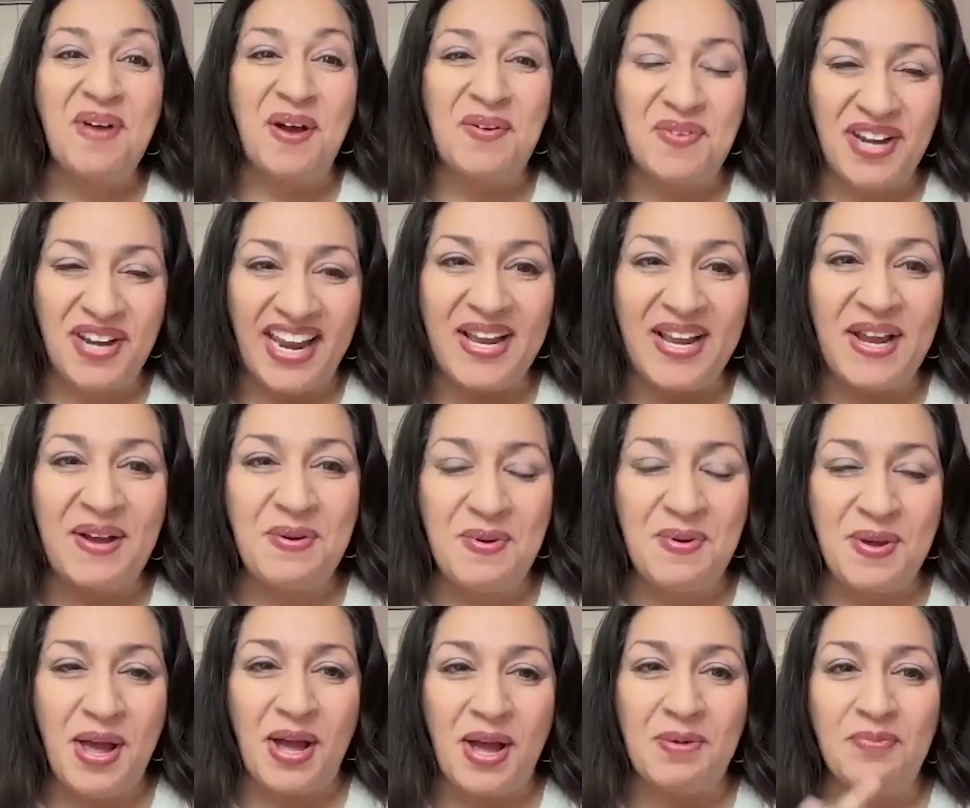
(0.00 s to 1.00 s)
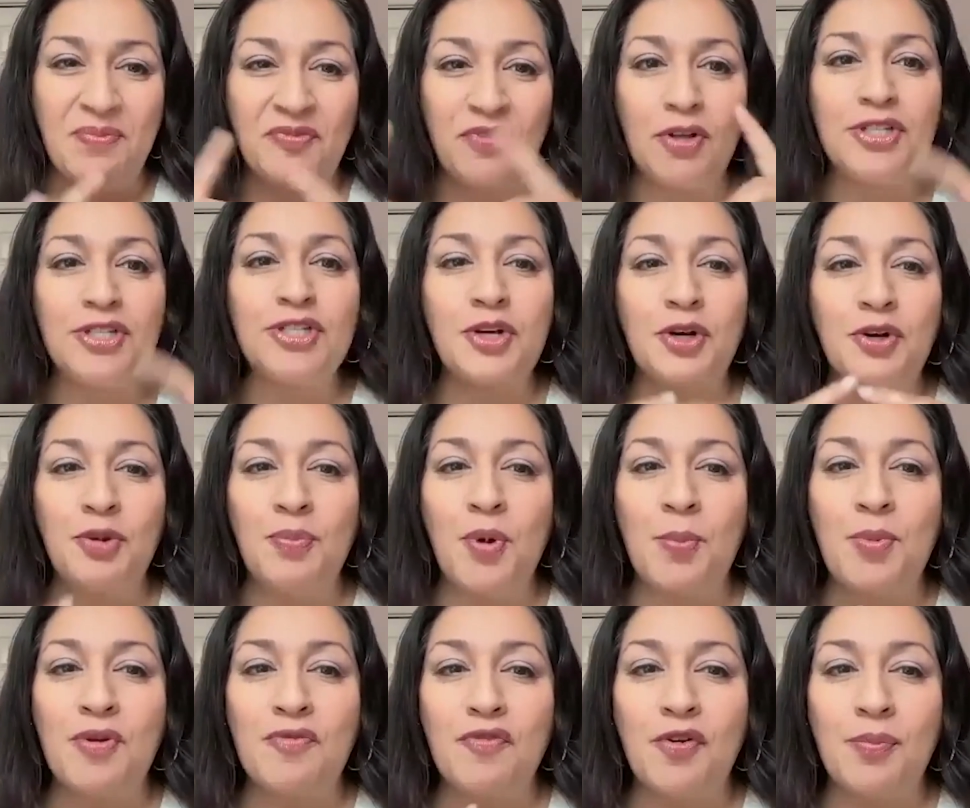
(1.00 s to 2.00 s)
when I full circle
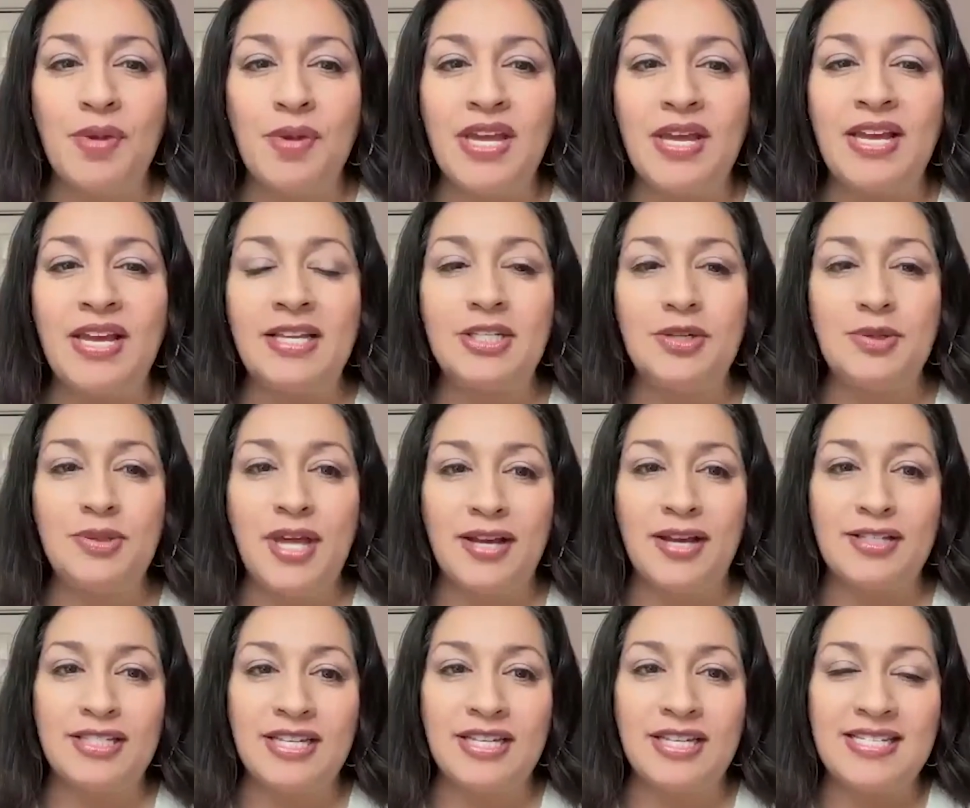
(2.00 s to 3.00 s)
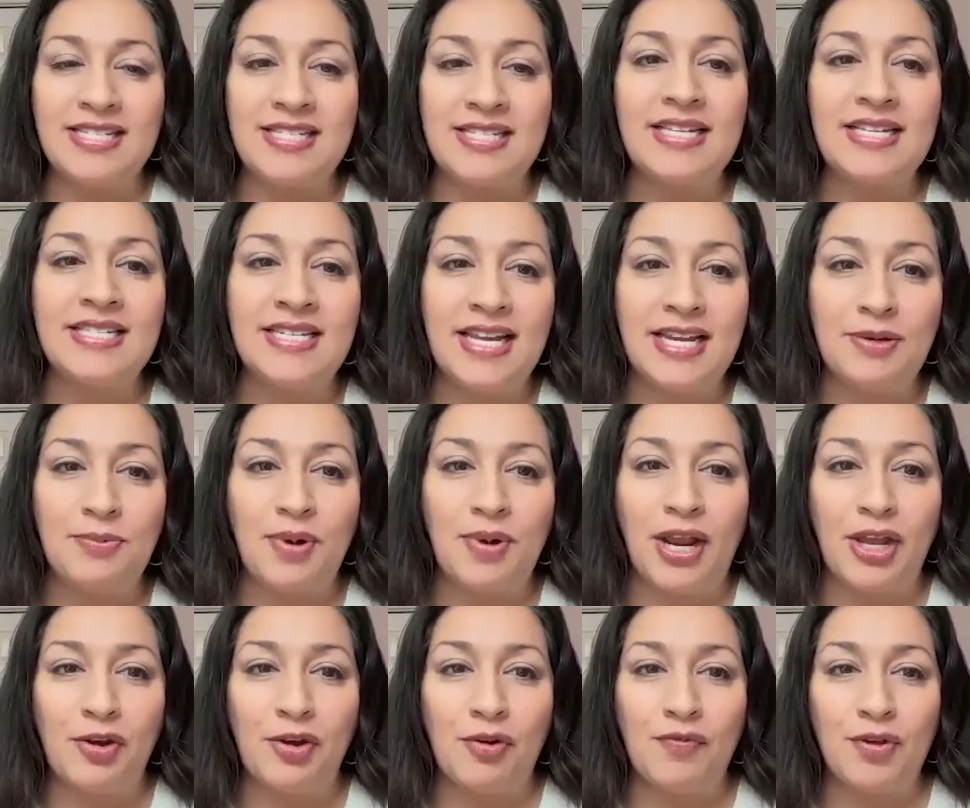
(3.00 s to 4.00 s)
moment for me in 2016, when I
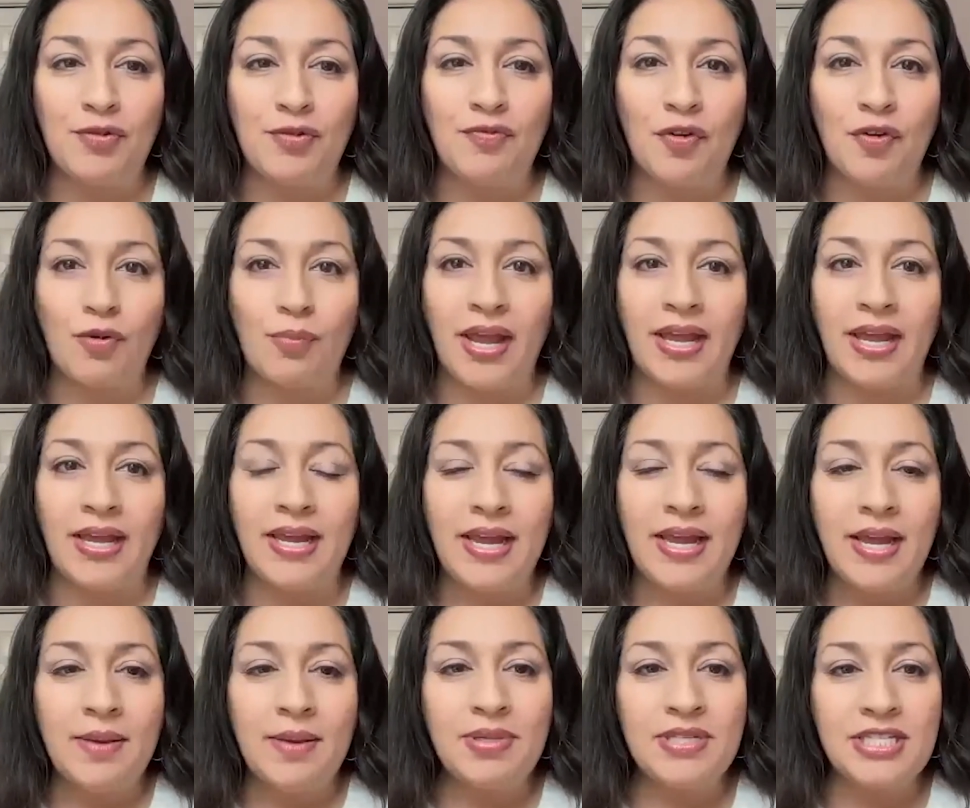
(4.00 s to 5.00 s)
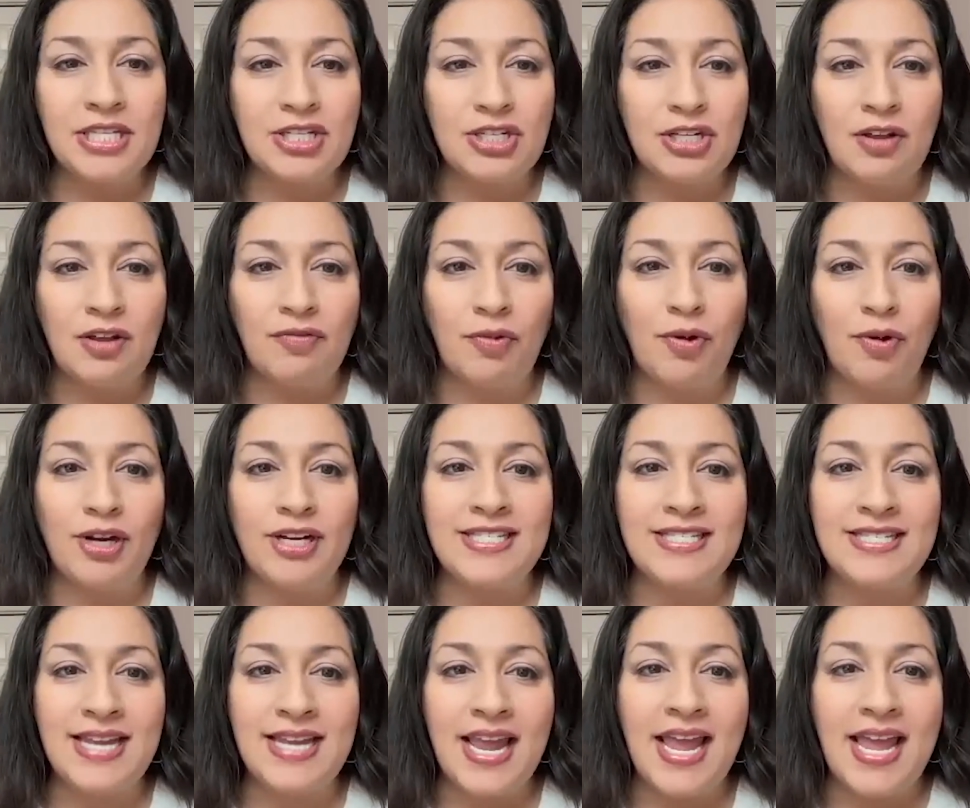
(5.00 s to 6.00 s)
interviewed for my position at Florida
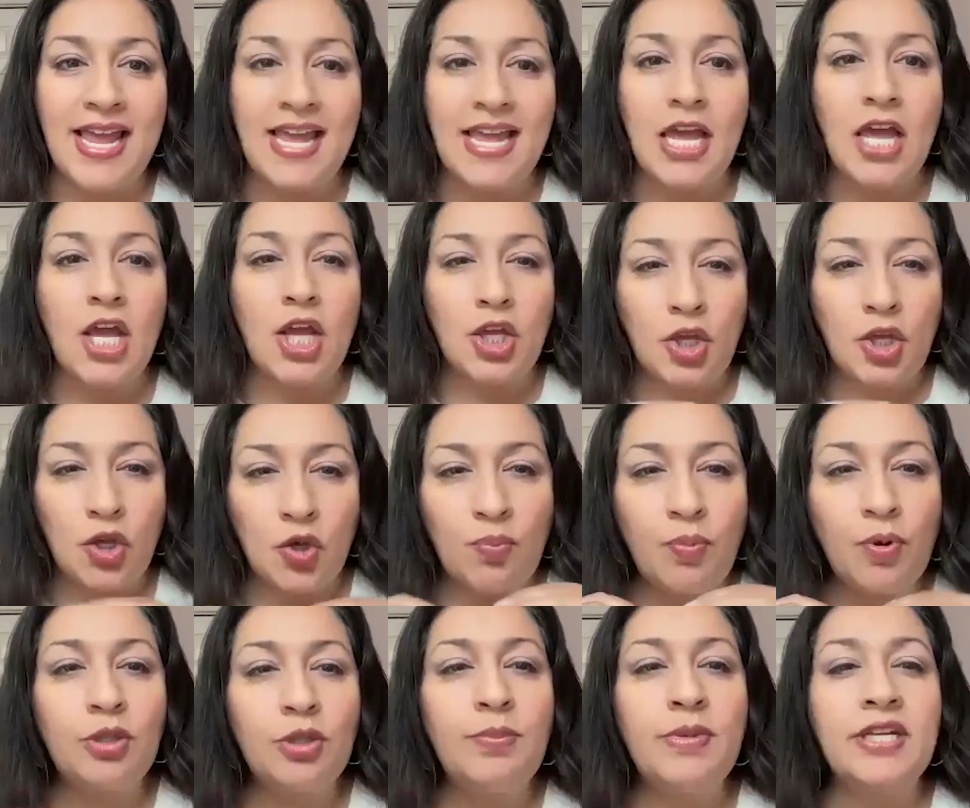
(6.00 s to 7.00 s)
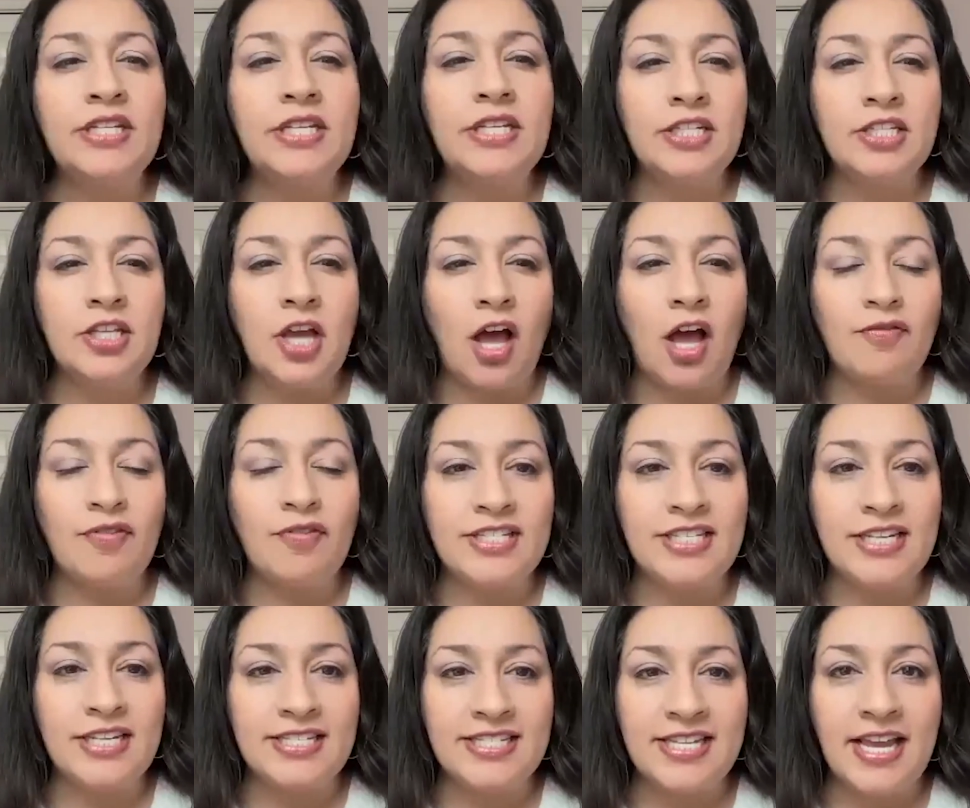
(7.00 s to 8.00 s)
State, Hugh pulled me into his office
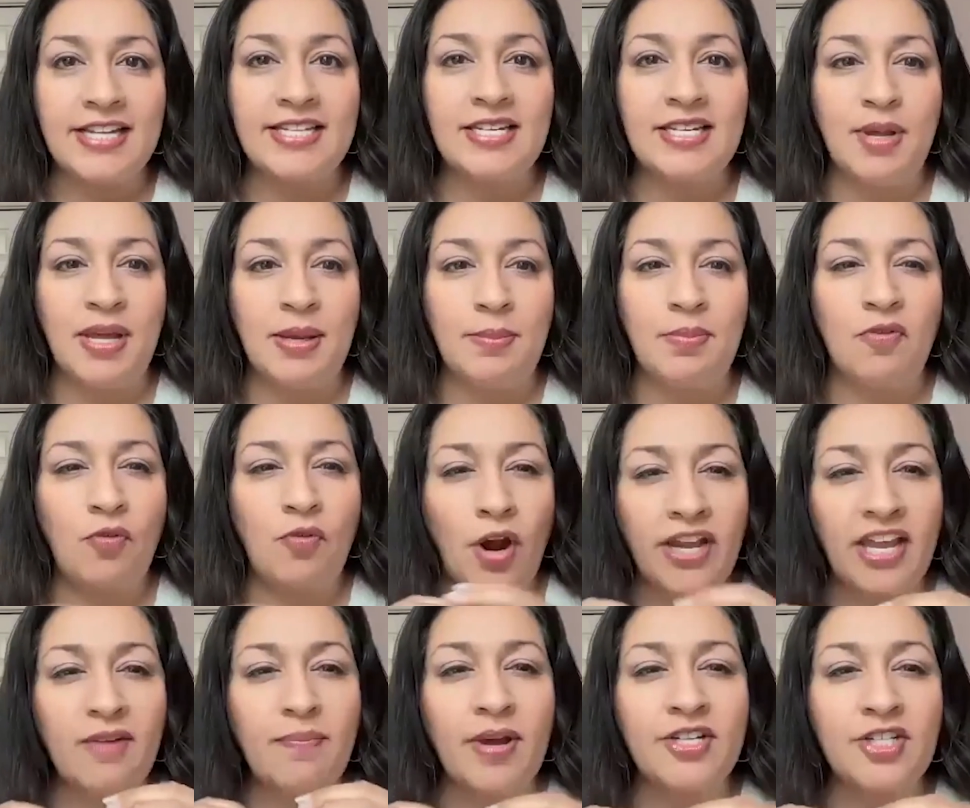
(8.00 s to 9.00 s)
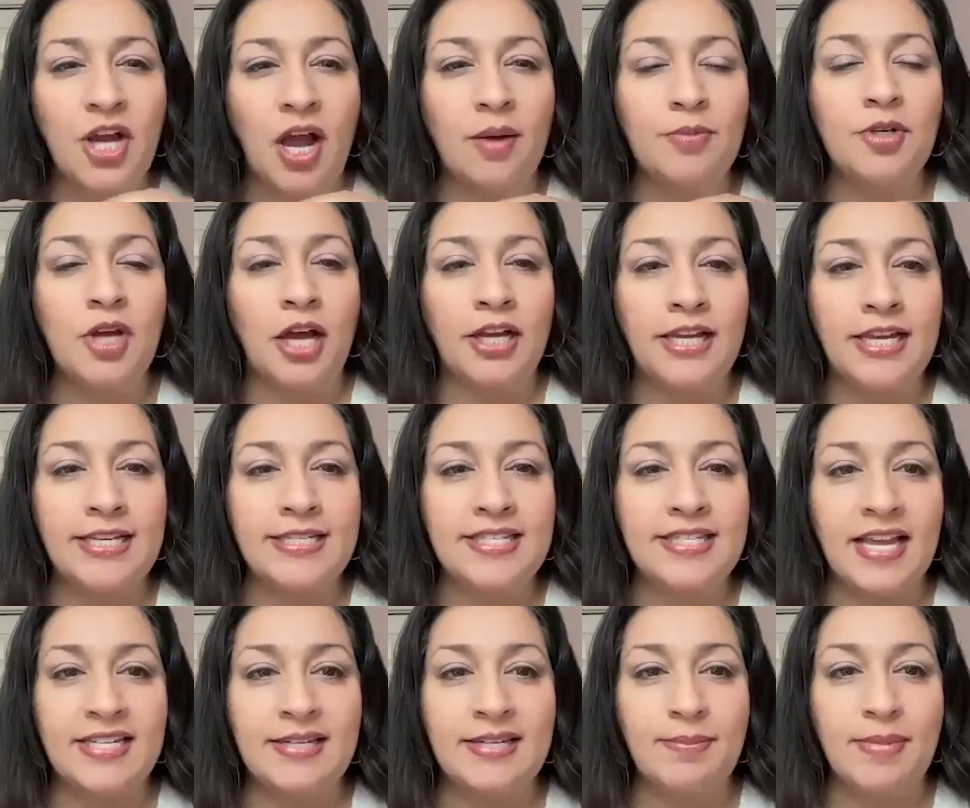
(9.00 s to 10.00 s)
and said to me, before I gave my job talk, he
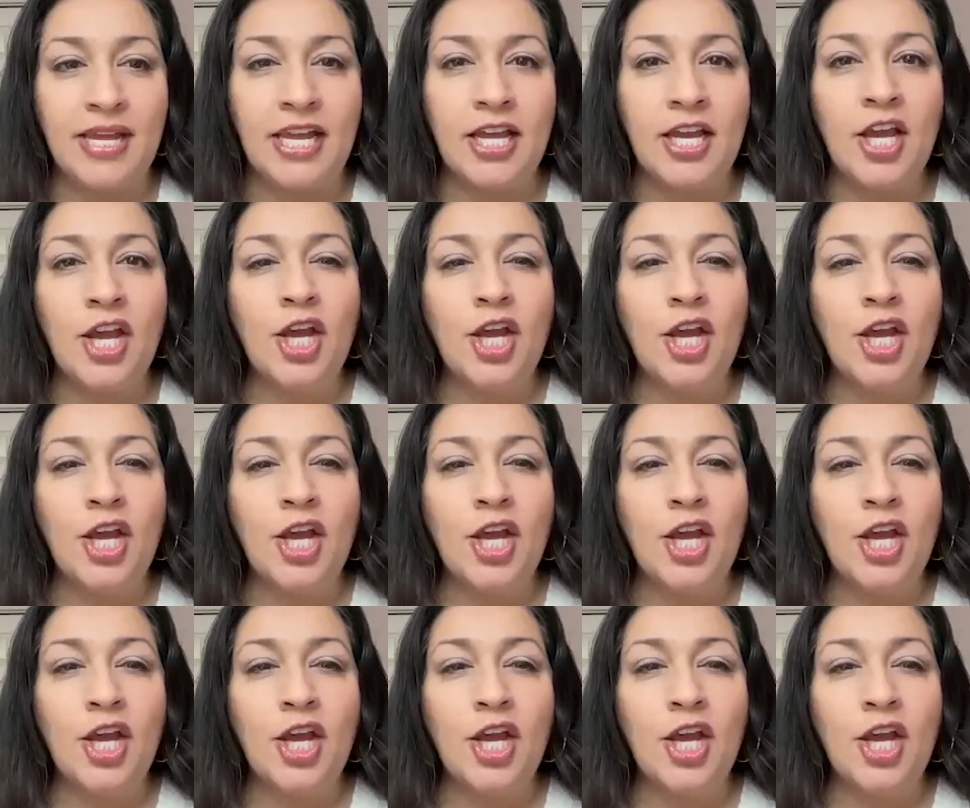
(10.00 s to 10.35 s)
said to me,